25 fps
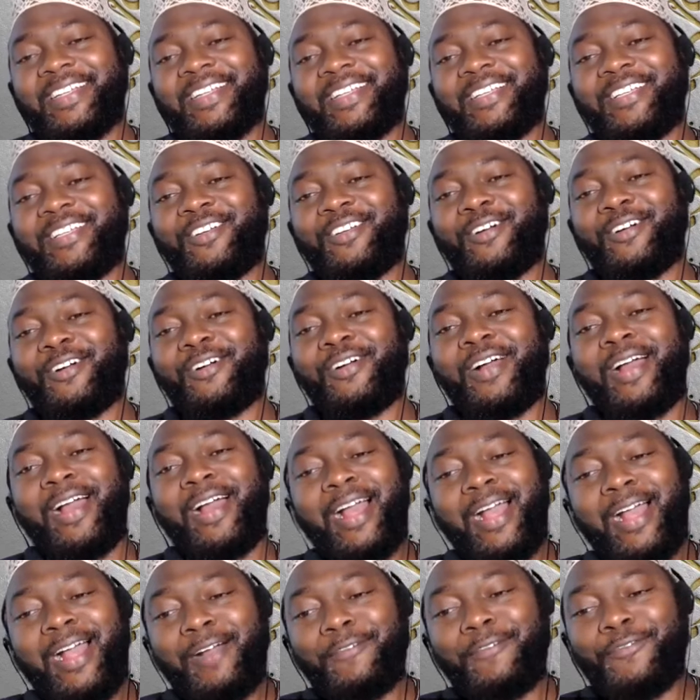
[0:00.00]
you know,
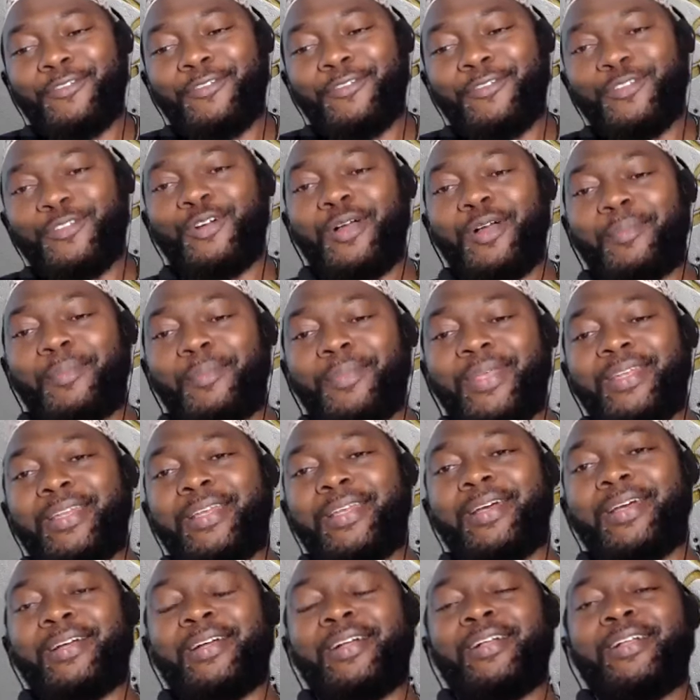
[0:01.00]
have, you know, I mean,
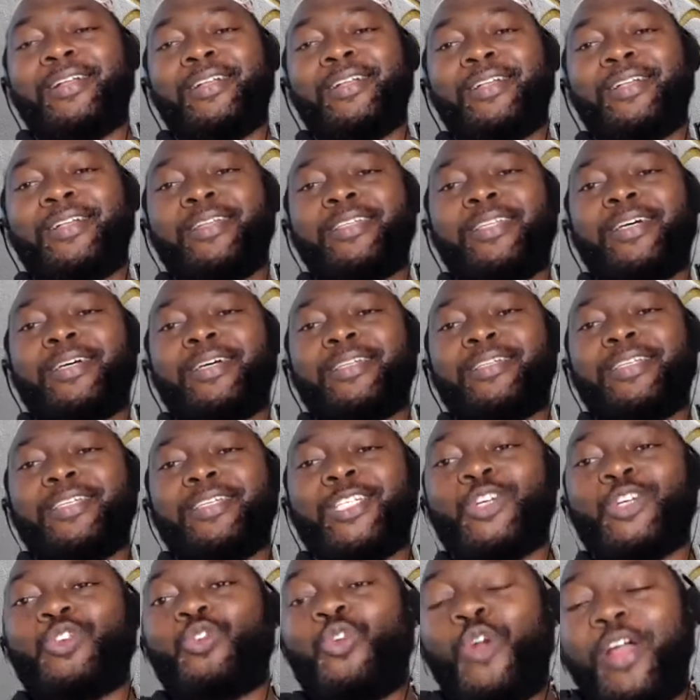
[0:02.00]

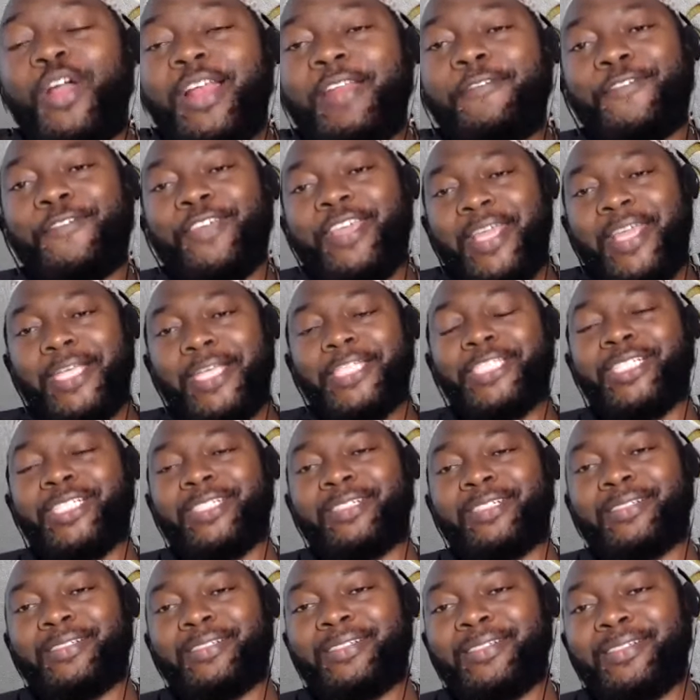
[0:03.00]
the
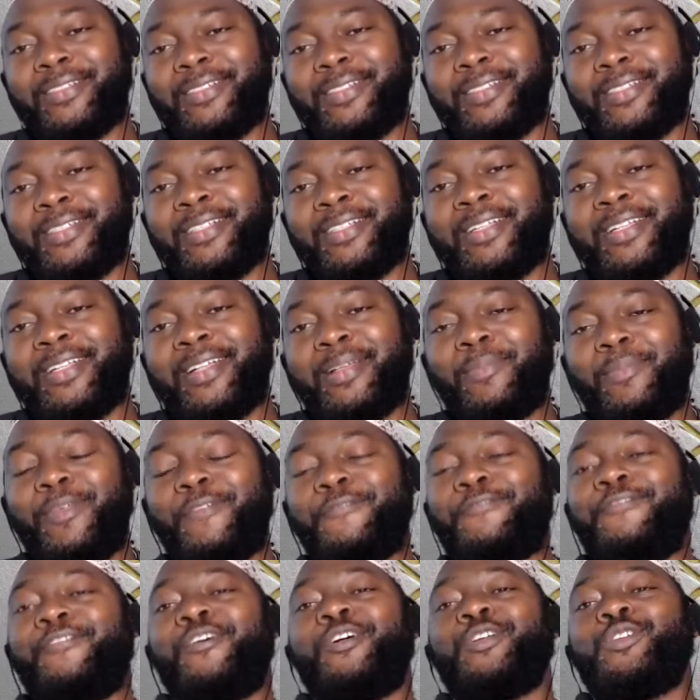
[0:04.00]
qualification
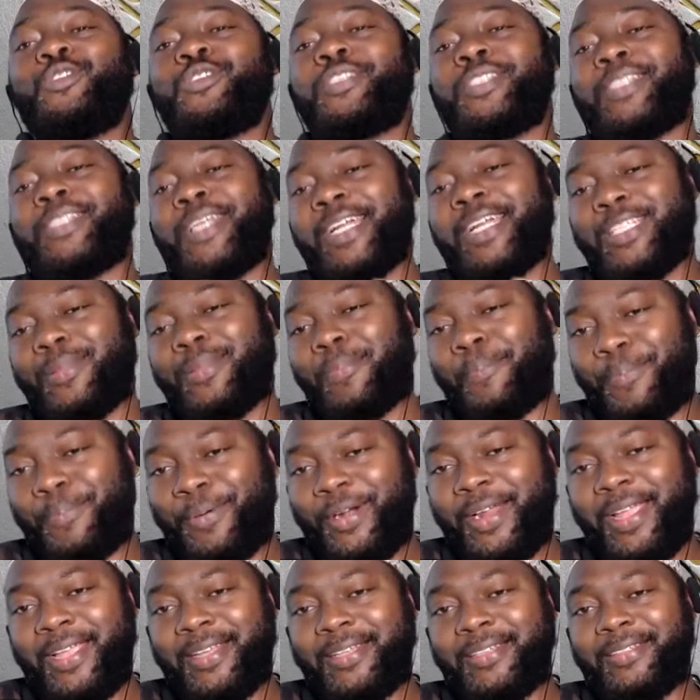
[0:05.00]
before you start
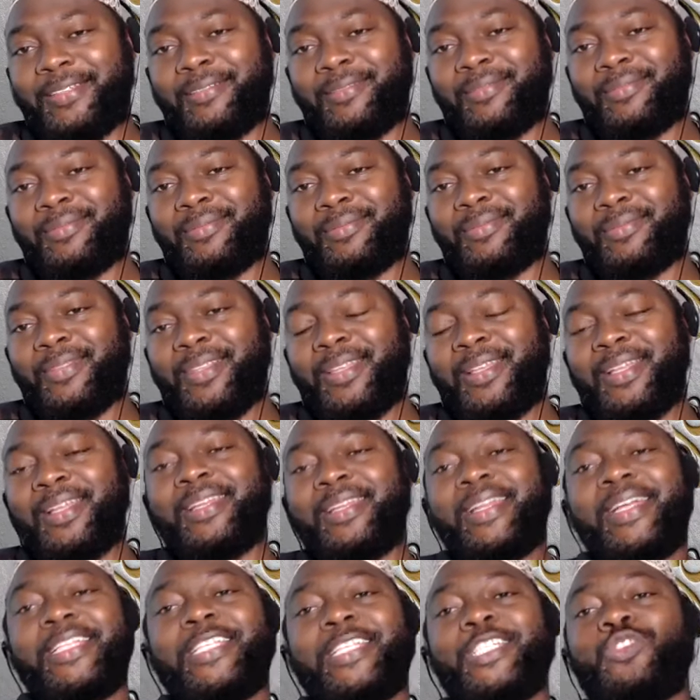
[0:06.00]
praying.
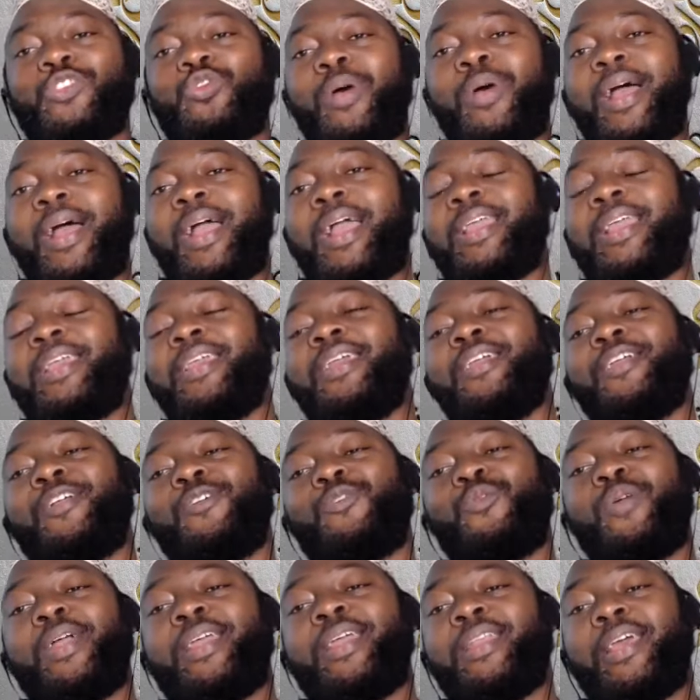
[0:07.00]
That is why
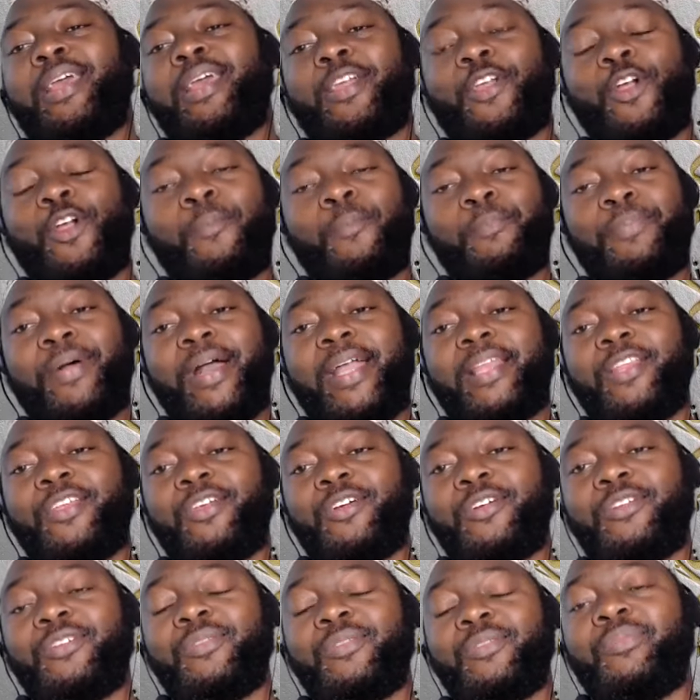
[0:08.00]
when a
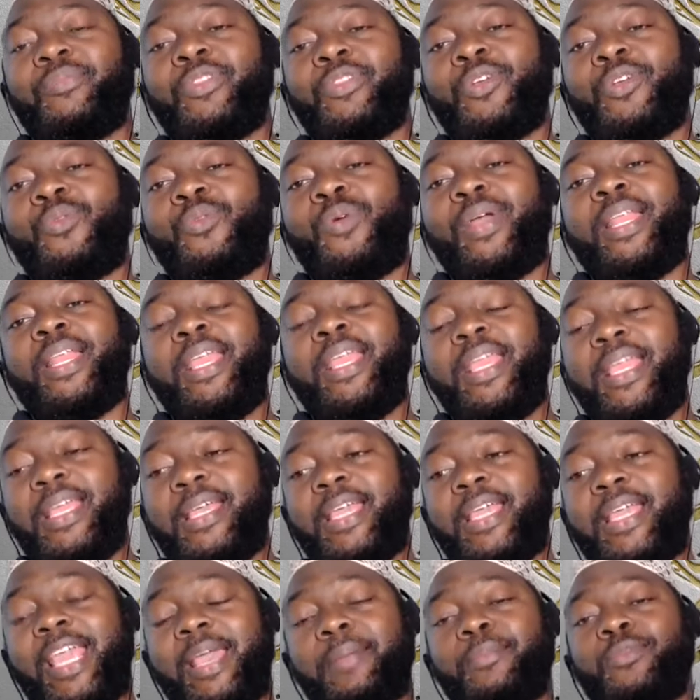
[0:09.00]
companion, when he
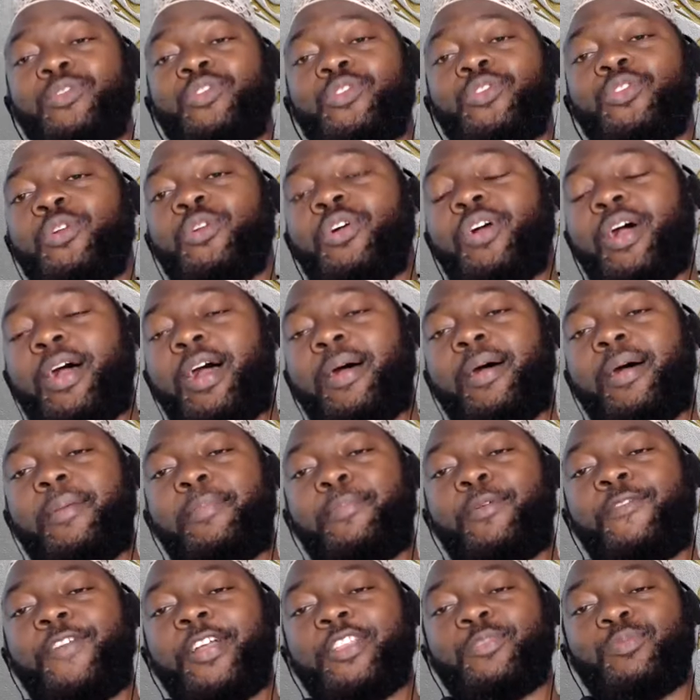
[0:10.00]
came to
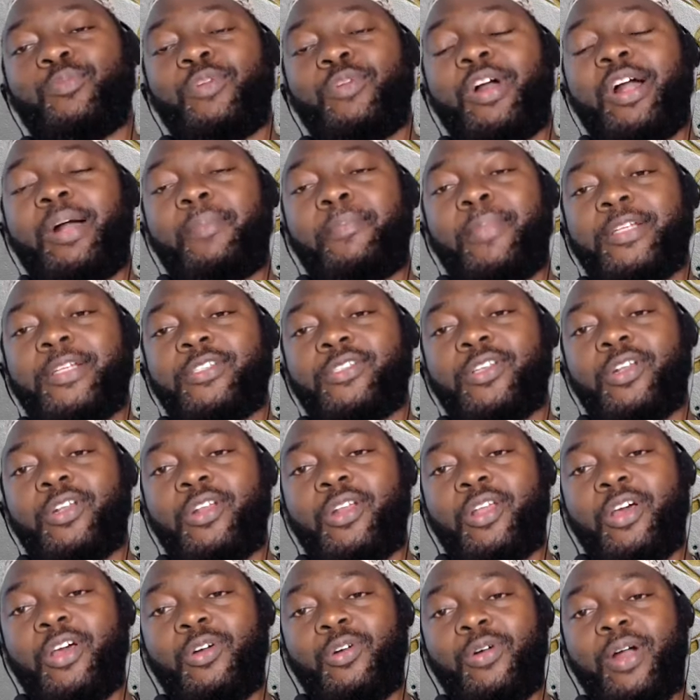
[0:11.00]
Prophet Muhammad
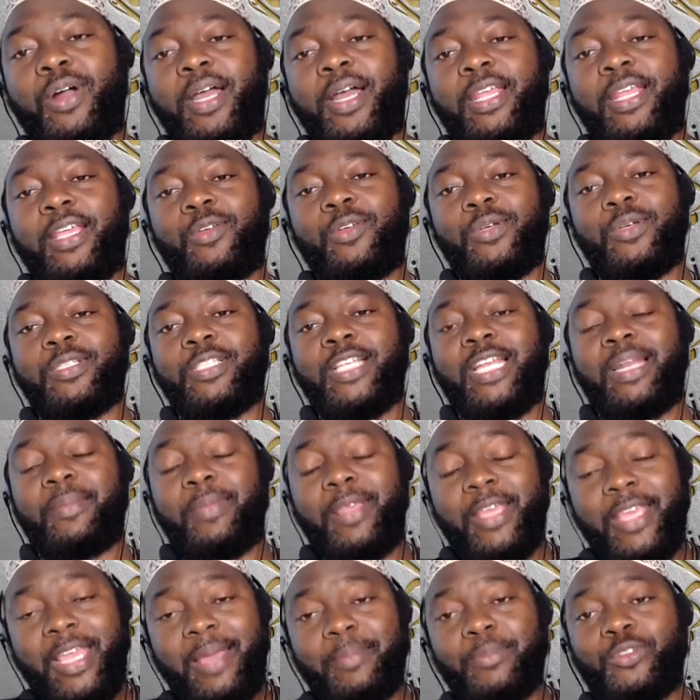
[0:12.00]
sallallahu alaihi wasallam,
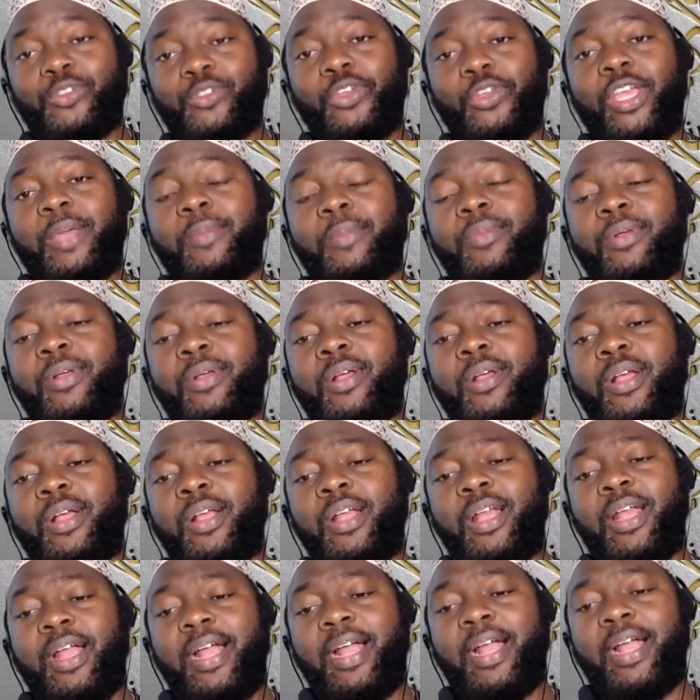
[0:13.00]
he came to him
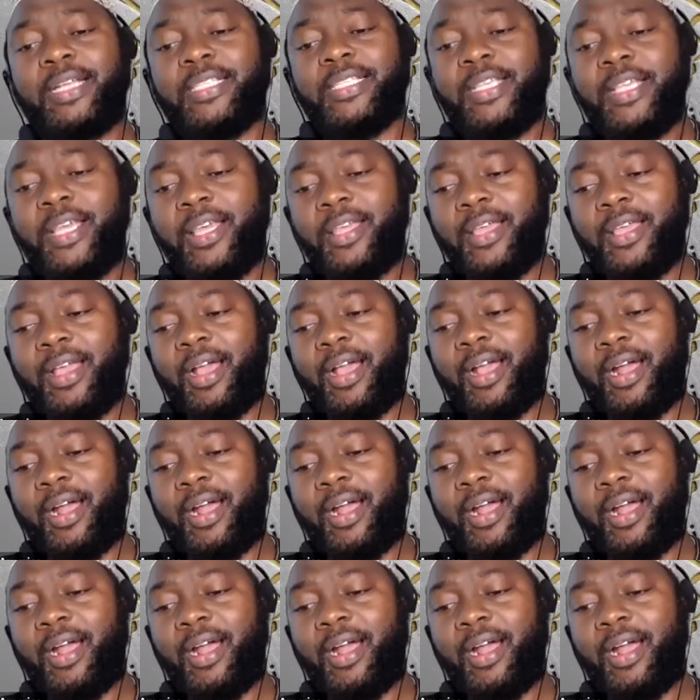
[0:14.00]
as he